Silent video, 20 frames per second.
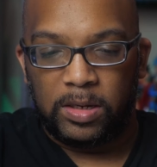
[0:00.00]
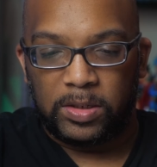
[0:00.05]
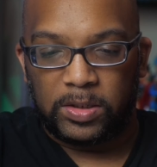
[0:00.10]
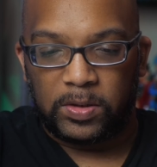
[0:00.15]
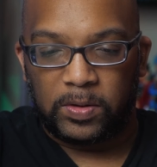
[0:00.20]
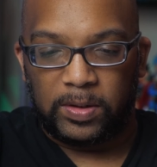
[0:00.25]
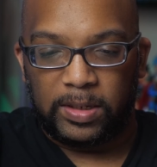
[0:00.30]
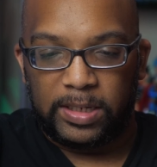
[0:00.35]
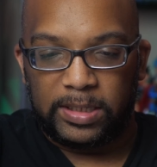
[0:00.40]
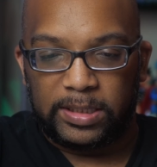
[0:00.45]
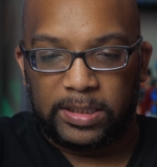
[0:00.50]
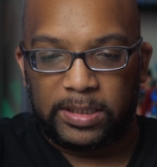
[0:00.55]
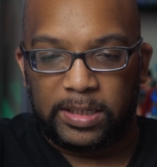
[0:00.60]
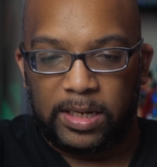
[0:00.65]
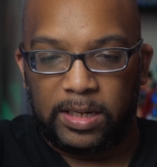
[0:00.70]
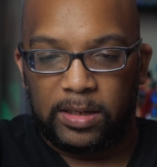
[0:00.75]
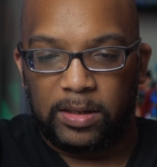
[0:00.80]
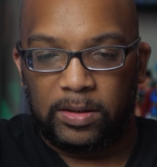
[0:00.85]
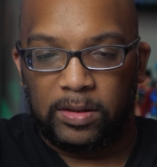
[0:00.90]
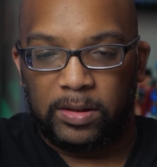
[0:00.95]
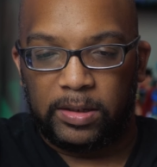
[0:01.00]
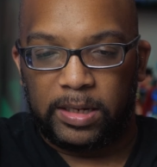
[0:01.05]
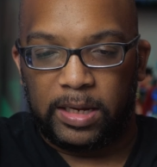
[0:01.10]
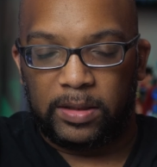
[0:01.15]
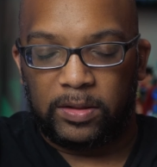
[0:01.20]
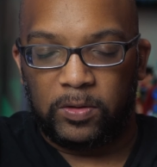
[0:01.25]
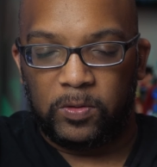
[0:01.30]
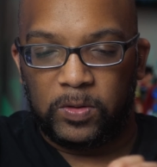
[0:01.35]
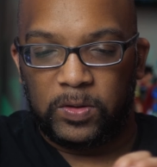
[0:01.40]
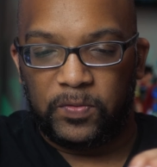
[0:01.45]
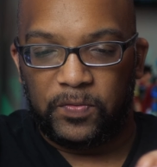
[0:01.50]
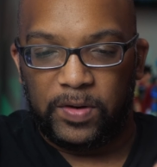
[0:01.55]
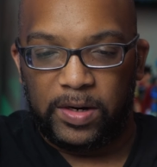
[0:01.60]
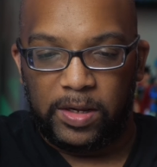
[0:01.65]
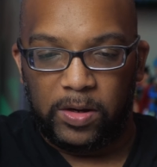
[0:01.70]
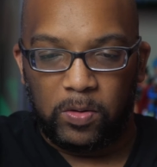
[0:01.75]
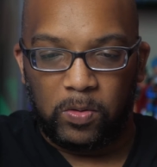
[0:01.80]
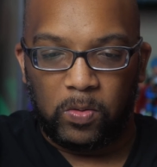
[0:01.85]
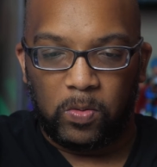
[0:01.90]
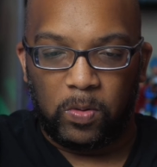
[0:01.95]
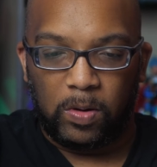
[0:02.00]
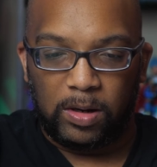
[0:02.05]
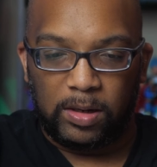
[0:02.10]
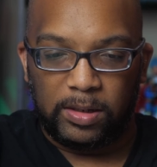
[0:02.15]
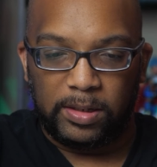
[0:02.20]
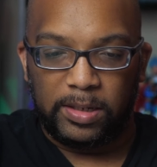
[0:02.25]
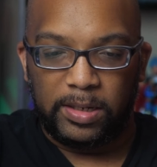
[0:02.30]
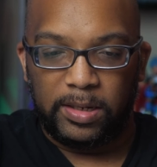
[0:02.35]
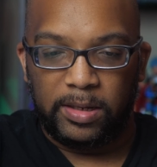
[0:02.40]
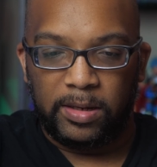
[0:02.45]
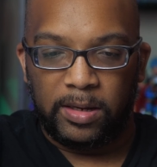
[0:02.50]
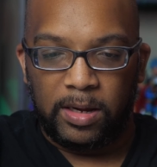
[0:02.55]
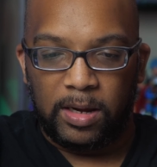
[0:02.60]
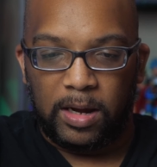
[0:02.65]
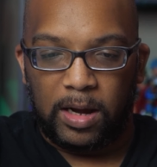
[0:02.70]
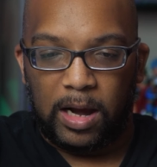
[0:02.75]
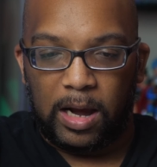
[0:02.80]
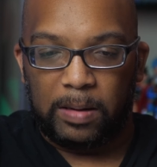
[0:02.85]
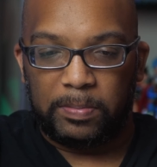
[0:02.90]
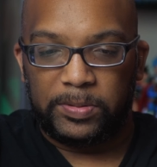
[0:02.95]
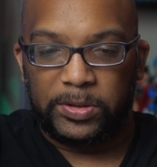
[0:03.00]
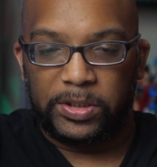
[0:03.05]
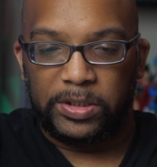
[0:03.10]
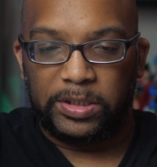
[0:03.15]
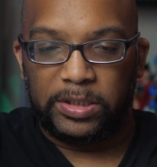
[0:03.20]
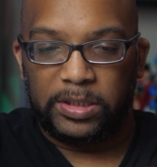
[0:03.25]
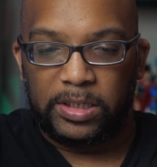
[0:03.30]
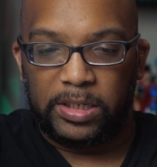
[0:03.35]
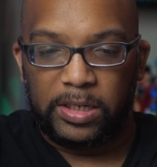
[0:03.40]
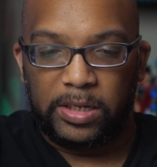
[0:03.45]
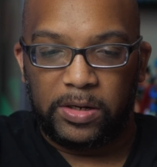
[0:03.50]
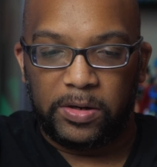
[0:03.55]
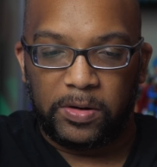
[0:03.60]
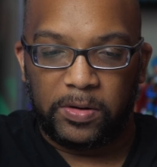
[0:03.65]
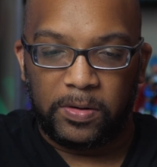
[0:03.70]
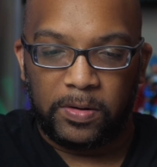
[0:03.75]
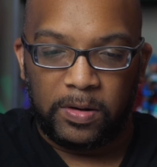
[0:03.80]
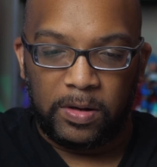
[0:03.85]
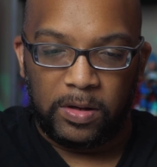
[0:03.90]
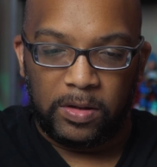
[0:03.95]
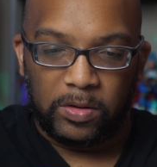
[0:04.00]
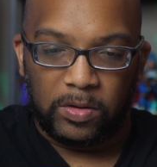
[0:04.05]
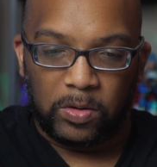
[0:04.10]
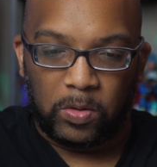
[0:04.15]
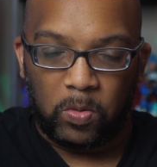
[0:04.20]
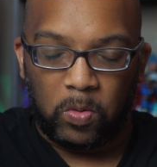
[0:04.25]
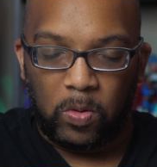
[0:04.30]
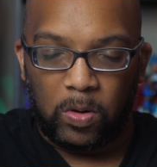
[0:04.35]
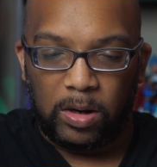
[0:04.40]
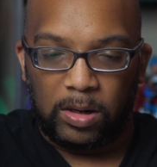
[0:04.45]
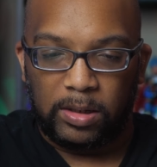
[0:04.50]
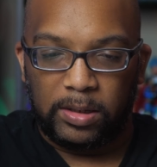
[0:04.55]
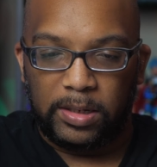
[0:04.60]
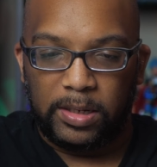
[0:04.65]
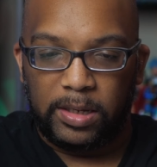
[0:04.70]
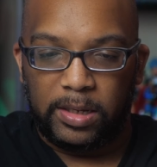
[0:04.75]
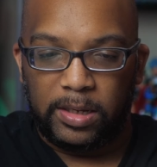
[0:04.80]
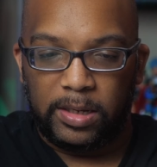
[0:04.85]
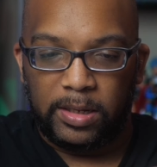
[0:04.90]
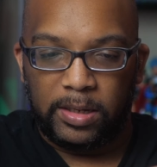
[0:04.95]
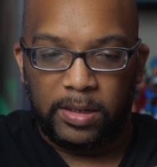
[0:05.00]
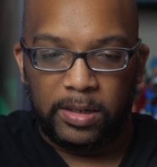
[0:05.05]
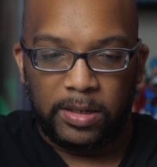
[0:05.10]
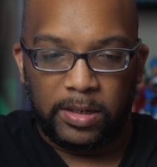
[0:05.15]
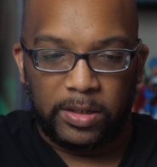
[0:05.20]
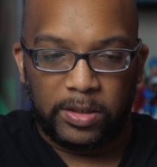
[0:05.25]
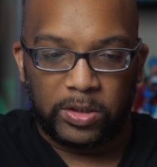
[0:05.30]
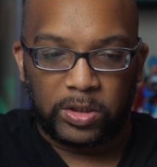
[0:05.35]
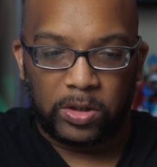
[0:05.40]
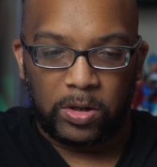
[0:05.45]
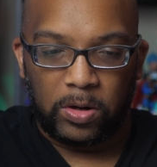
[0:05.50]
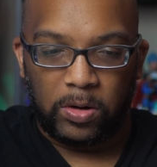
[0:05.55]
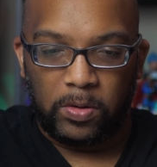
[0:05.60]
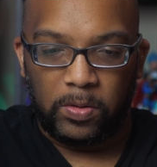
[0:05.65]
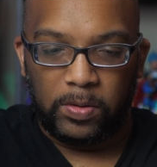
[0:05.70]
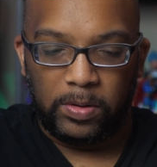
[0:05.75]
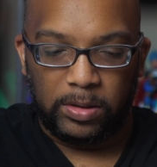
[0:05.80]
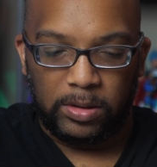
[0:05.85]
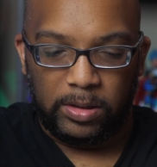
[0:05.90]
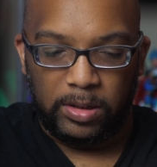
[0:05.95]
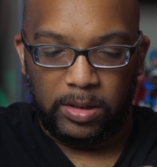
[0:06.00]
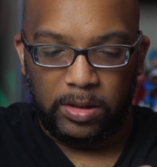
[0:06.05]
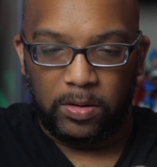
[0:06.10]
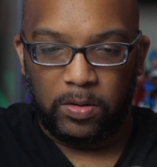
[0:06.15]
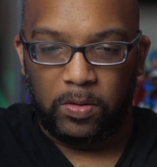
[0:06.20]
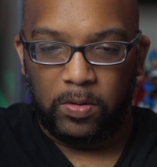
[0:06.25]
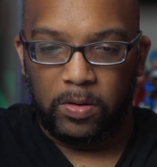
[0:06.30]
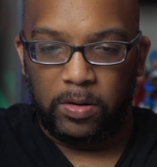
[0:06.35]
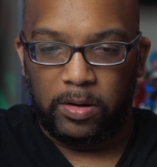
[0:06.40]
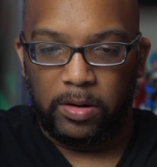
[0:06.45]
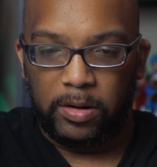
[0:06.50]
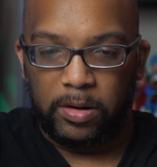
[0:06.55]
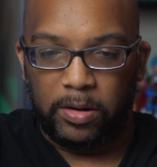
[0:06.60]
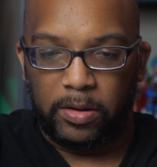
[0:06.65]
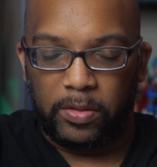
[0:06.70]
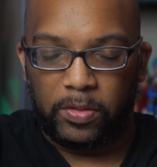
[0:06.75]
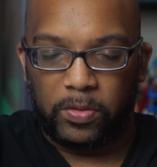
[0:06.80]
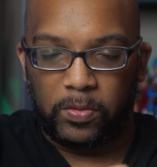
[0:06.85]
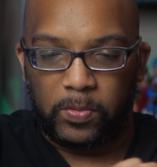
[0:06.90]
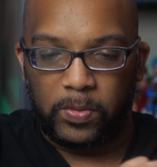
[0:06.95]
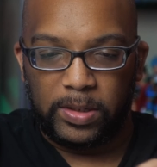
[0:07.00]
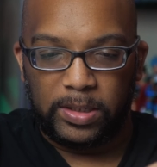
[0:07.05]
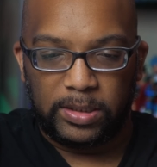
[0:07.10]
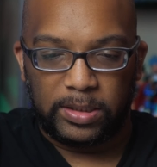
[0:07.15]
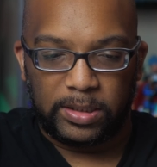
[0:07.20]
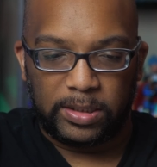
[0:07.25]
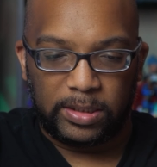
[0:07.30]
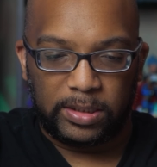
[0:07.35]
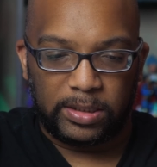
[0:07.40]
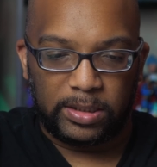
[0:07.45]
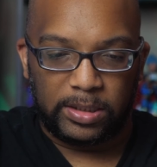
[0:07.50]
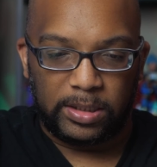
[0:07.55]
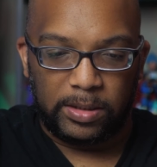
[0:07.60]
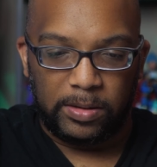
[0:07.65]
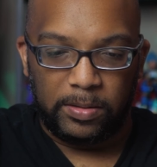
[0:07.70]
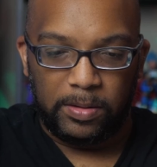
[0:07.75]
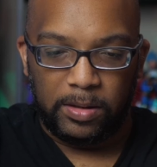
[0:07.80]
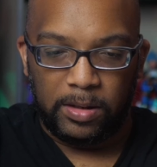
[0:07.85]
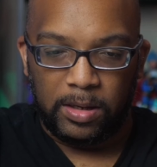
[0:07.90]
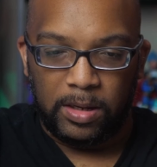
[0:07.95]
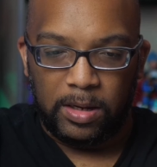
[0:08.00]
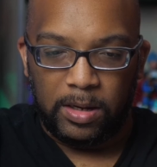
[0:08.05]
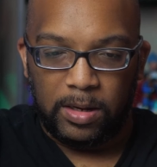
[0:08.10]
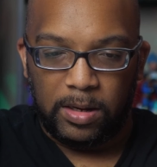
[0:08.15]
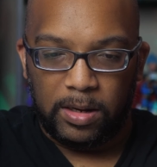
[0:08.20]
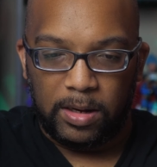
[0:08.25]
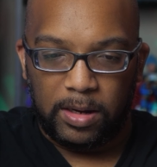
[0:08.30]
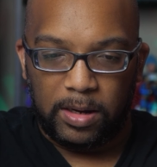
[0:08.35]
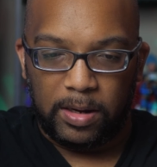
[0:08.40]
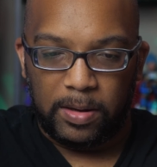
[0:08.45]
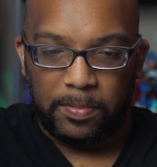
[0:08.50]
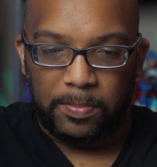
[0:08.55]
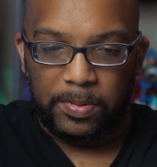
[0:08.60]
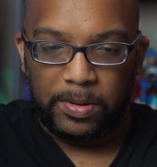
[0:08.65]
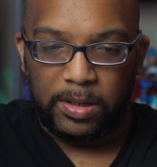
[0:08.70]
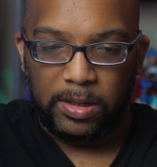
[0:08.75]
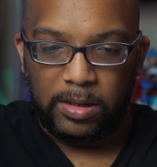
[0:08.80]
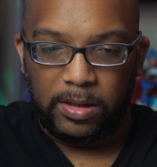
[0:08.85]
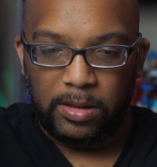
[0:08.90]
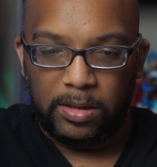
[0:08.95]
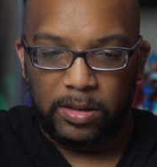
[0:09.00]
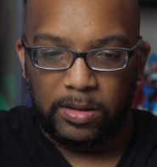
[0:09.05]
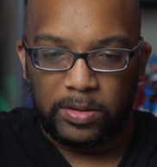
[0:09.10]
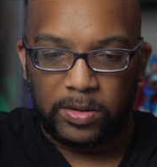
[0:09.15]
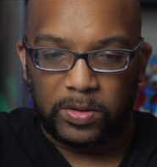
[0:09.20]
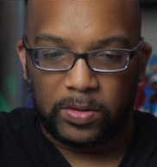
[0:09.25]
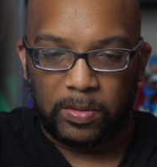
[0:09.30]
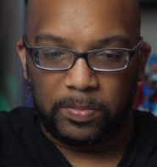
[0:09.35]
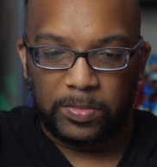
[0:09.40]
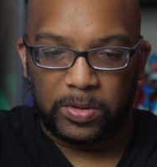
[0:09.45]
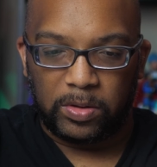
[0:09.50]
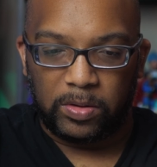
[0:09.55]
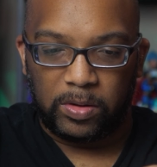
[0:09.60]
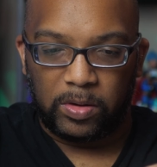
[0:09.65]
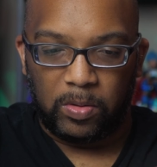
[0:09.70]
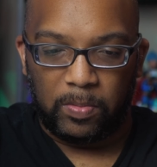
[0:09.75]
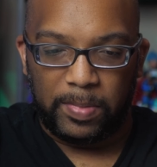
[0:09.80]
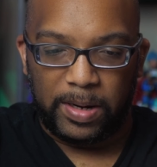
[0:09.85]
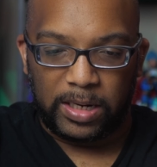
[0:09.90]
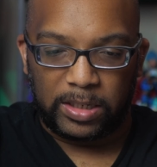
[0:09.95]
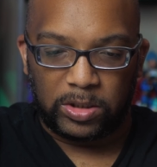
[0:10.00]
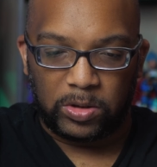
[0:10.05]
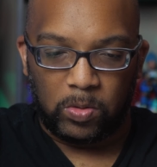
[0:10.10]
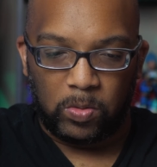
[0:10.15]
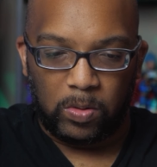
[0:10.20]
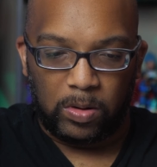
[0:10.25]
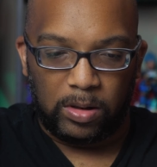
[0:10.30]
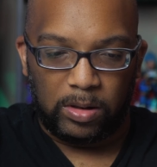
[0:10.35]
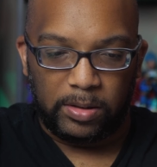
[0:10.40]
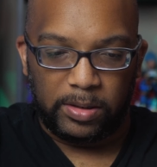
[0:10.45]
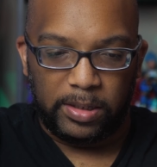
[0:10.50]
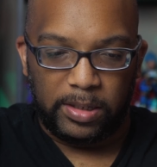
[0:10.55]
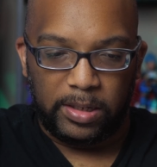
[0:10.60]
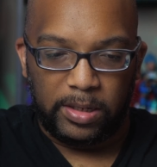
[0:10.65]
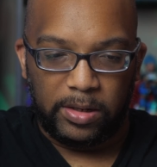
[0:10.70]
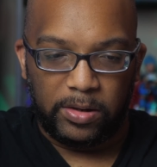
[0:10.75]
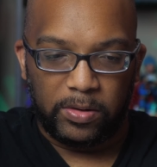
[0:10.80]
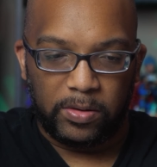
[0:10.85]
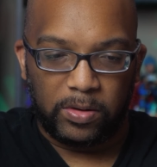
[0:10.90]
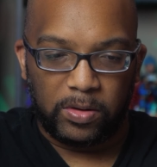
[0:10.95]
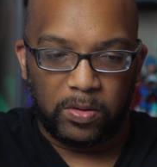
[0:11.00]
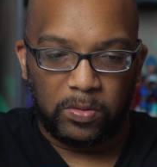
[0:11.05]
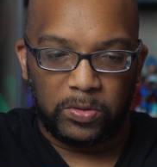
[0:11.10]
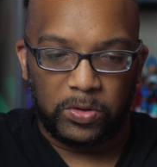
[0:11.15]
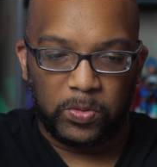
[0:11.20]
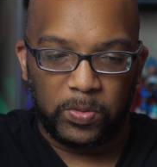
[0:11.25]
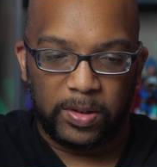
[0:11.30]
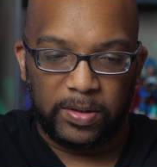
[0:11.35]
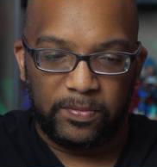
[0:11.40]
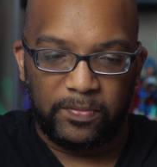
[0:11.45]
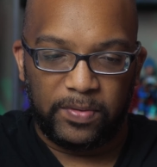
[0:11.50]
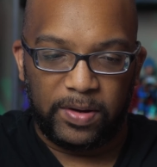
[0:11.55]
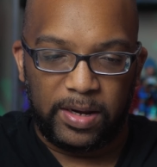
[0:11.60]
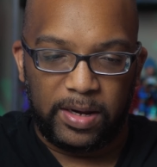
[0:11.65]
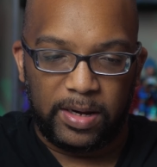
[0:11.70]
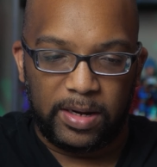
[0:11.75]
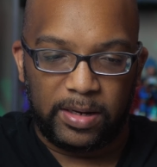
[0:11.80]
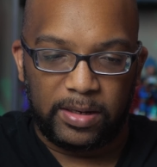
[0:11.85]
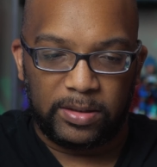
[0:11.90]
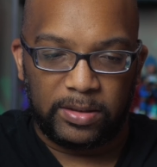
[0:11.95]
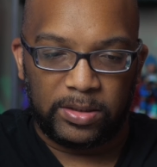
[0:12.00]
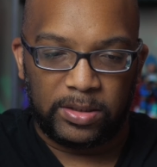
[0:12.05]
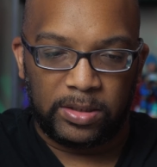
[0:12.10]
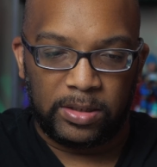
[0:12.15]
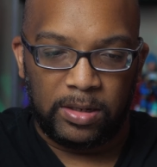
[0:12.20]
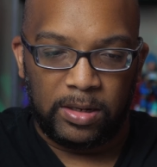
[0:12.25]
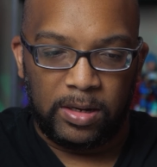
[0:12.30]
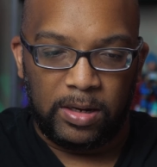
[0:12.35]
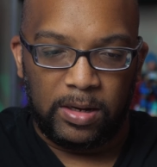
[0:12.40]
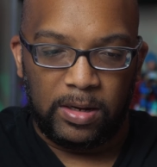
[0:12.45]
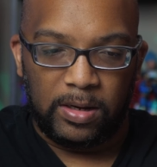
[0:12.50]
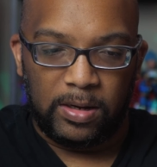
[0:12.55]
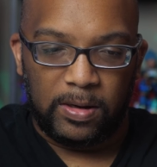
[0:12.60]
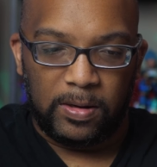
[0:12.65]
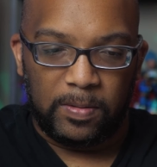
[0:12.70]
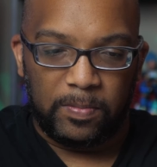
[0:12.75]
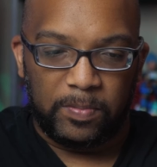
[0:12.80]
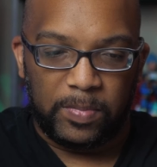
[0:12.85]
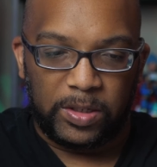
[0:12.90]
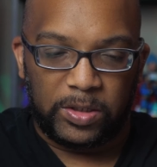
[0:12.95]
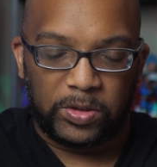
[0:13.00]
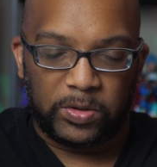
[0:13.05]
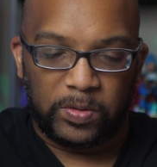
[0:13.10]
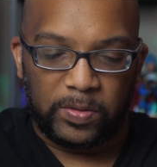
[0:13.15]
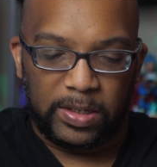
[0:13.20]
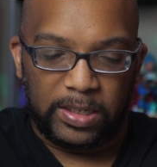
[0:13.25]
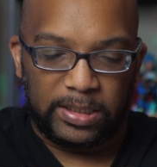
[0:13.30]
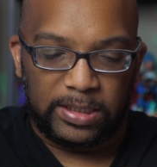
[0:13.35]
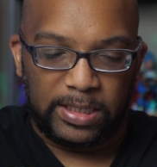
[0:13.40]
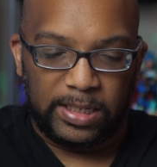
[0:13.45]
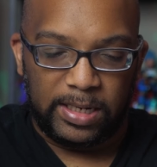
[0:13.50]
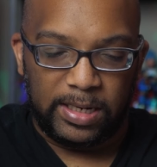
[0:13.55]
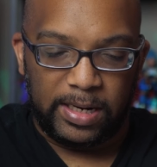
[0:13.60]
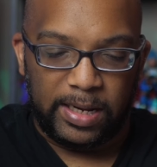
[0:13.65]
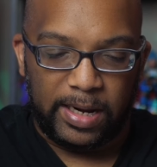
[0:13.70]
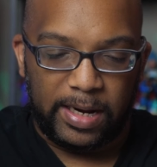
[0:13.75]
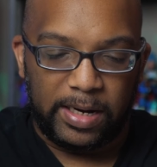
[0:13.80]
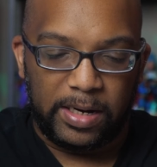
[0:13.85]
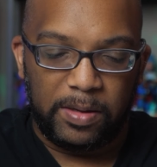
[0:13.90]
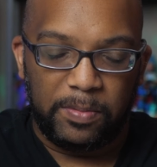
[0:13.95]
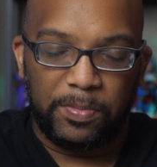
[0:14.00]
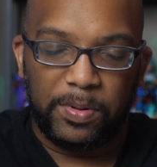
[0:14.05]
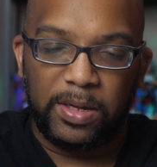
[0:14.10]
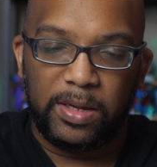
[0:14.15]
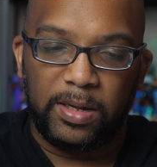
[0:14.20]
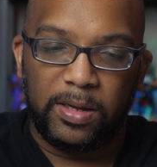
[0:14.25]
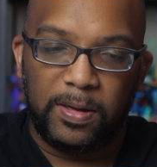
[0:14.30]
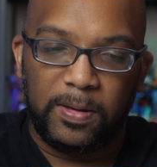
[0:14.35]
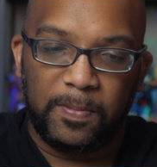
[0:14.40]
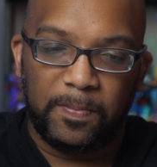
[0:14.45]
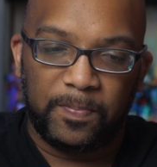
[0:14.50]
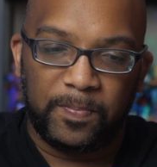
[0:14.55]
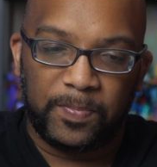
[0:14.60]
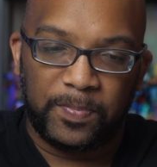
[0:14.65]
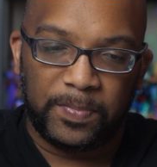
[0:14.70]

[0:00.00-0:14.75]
So let's take a look at those video quality options here. The quality is currently on 360p. So I'm just going to go back to quality here, go to advanced, make sure that 1080p